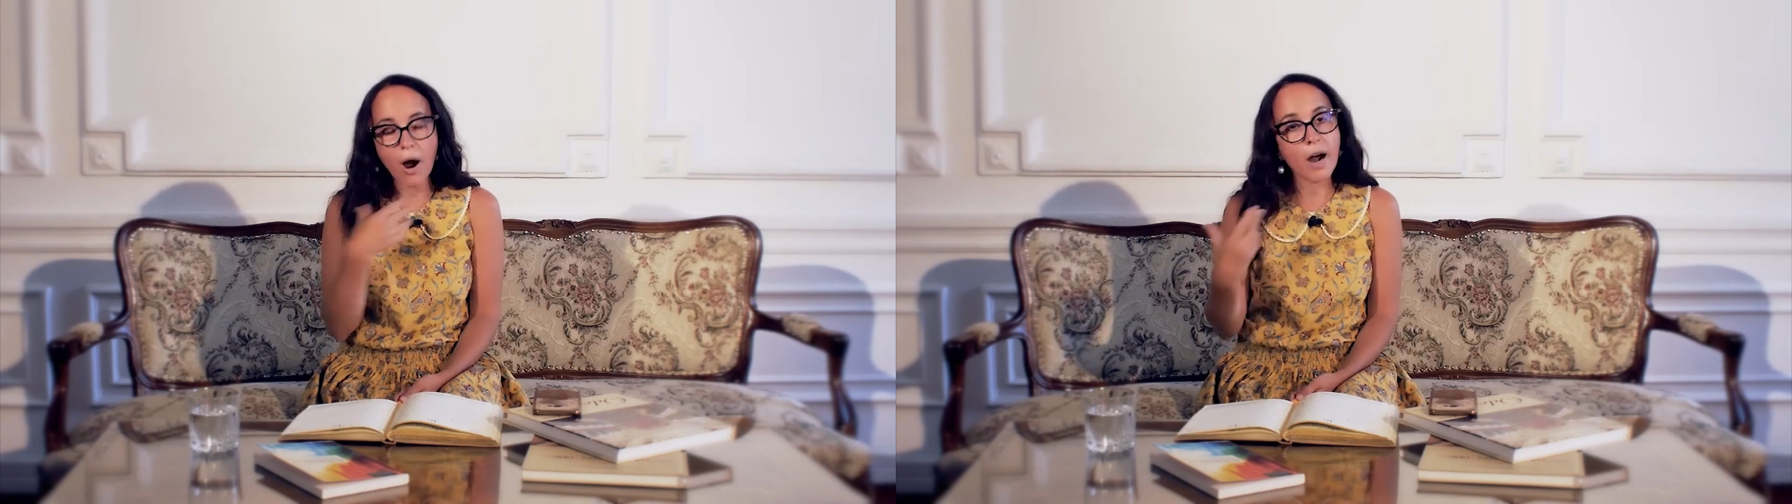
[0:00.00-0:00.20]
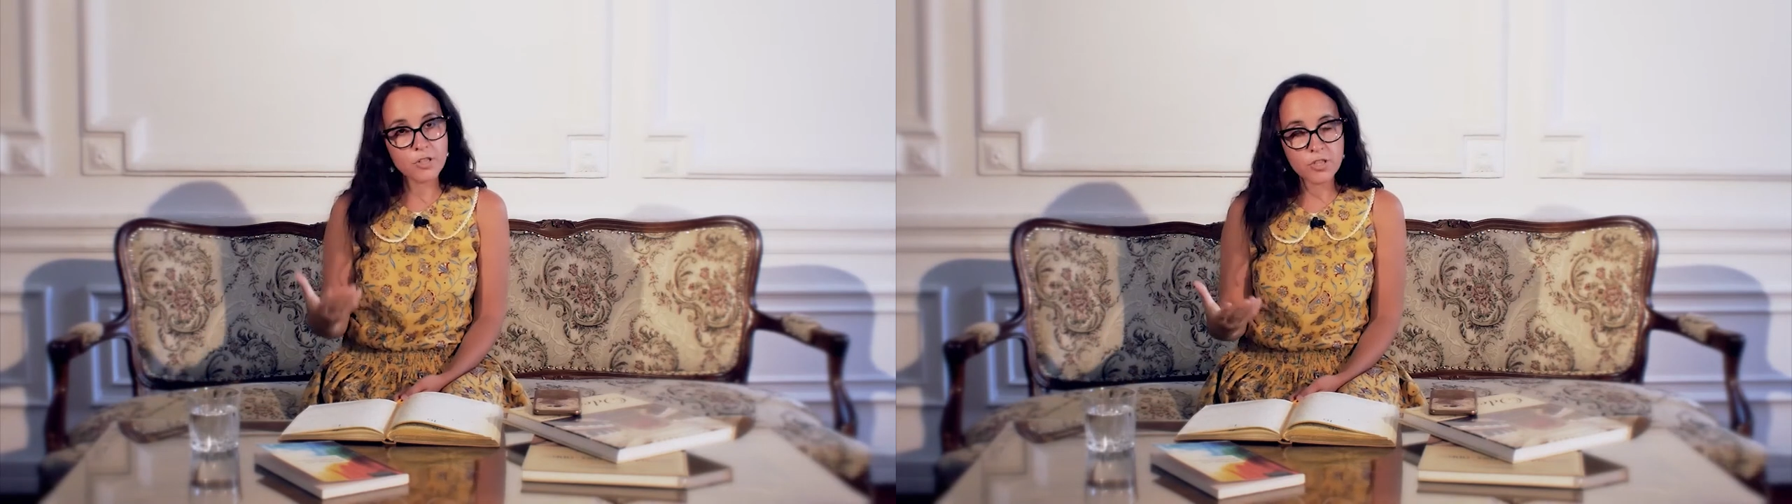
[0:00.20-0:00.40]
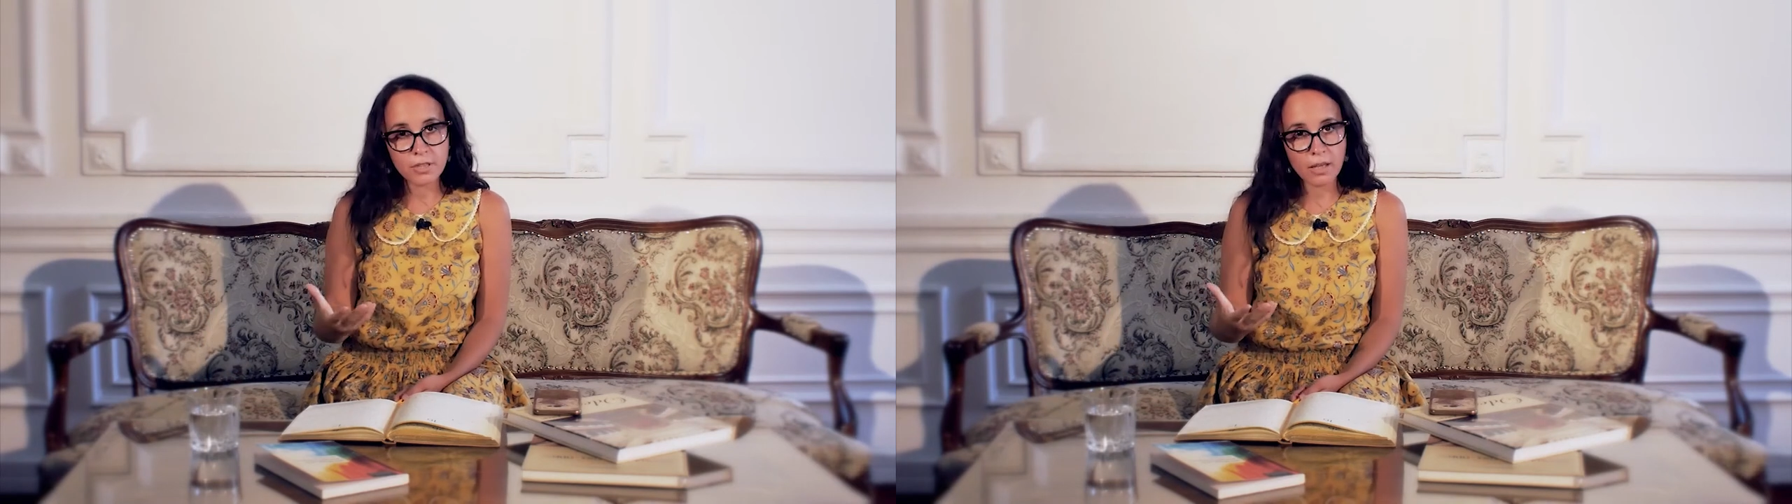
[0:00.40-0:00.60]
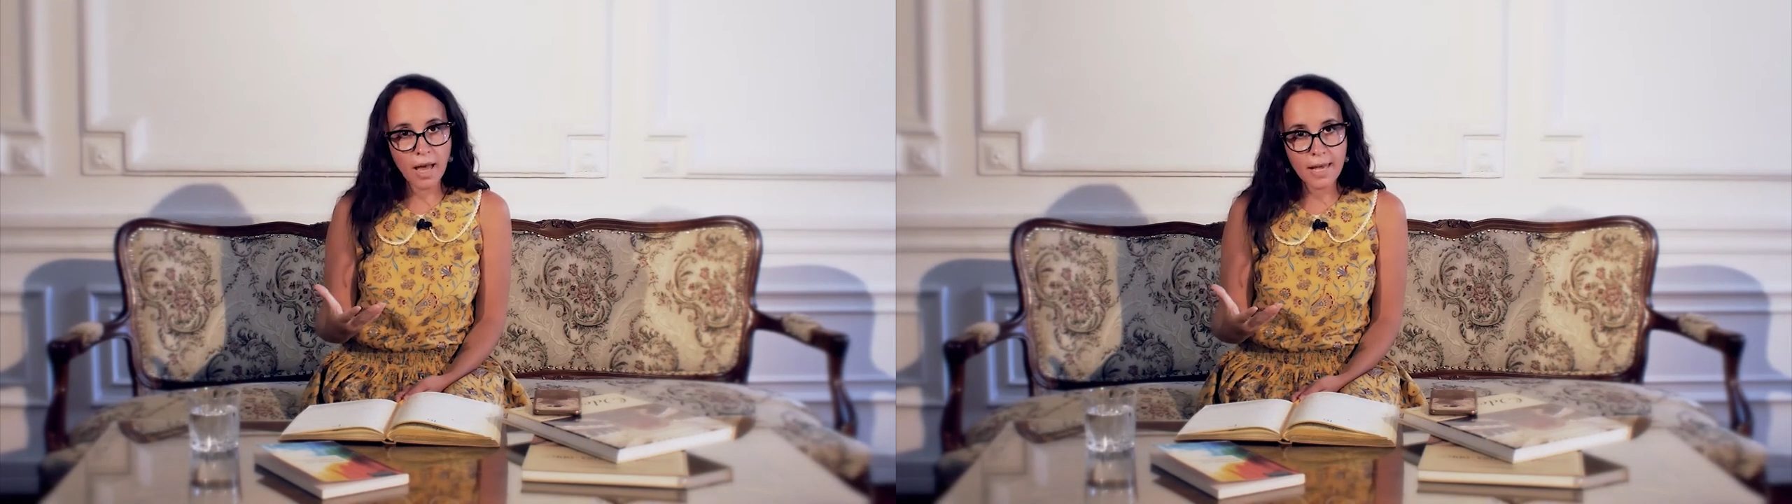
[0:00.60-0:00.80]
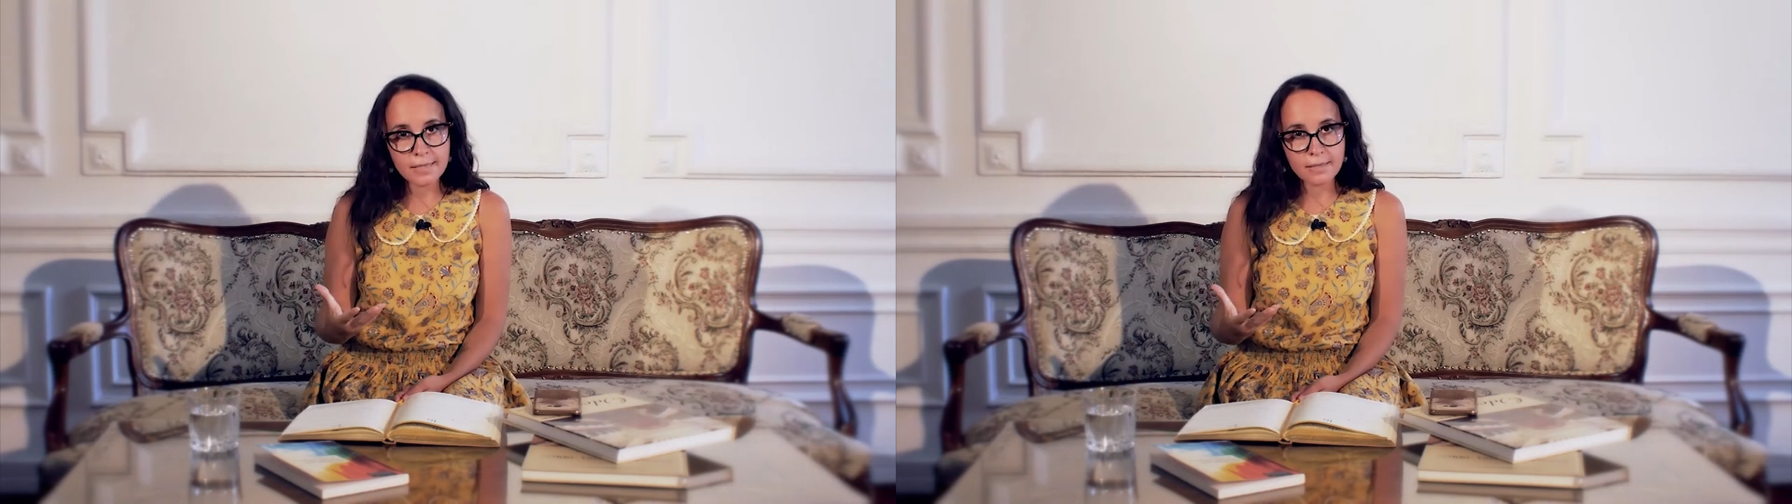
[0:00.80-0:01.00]

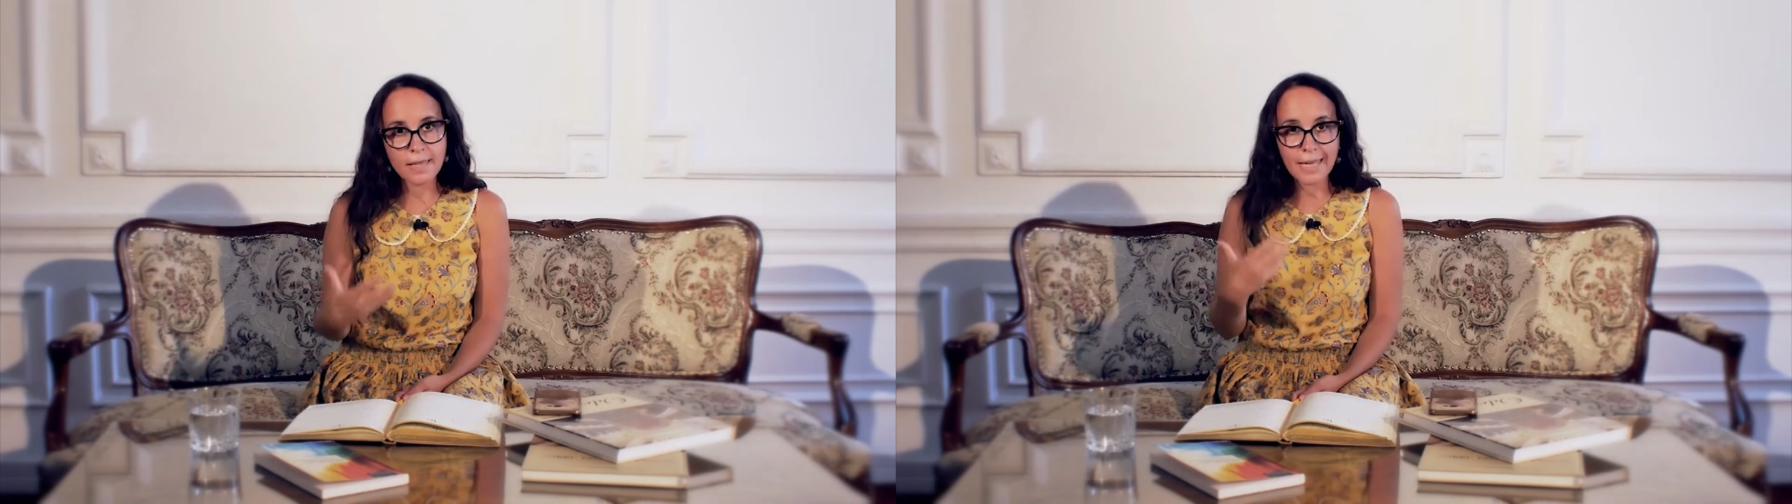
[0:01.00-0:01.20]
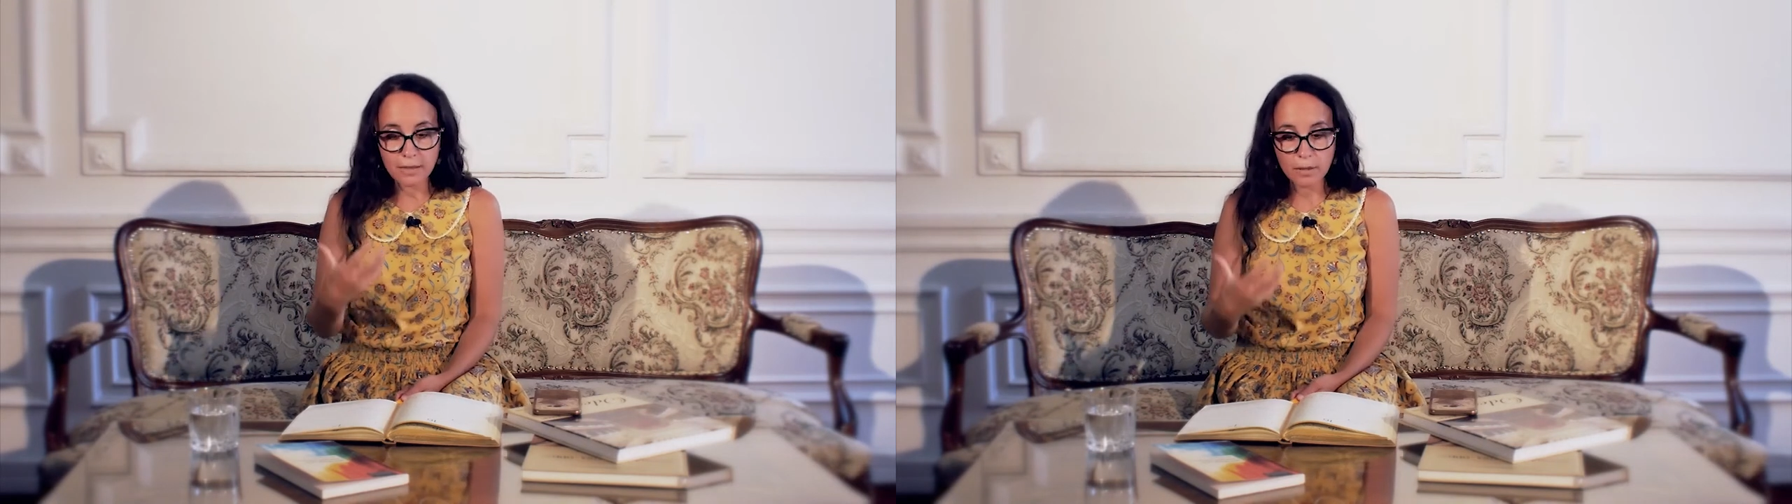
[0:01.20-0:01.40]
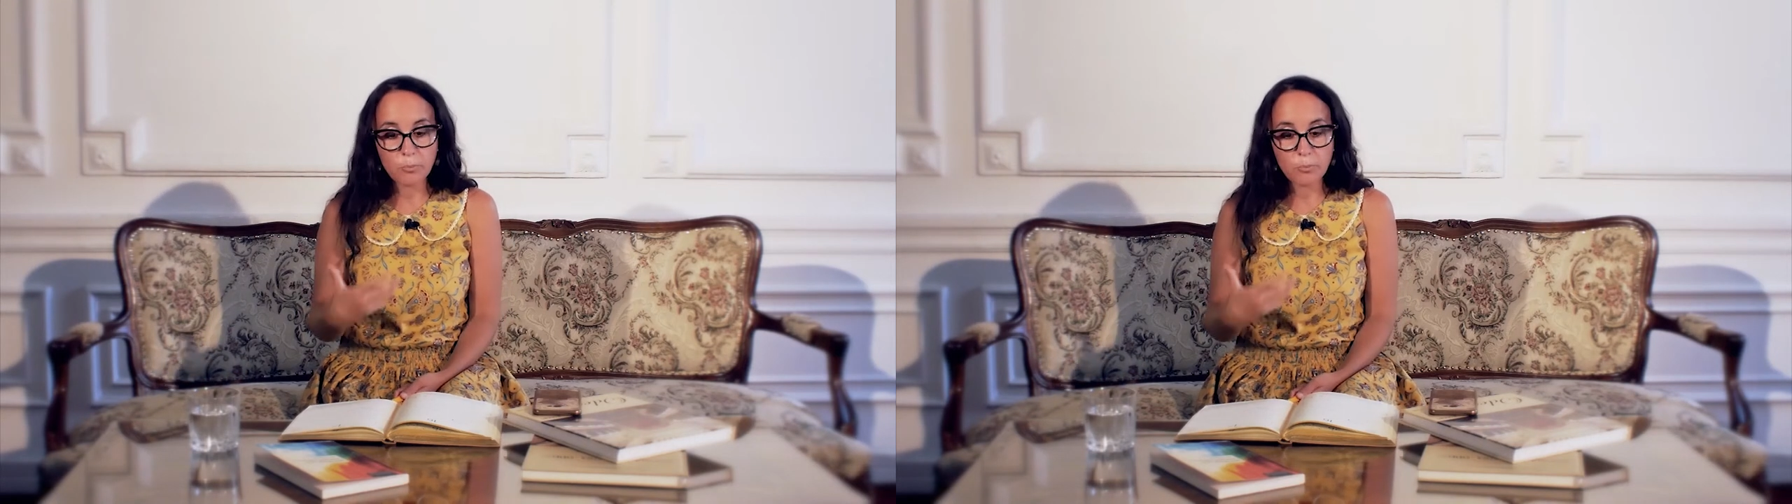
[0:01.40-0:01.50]
marginalized, that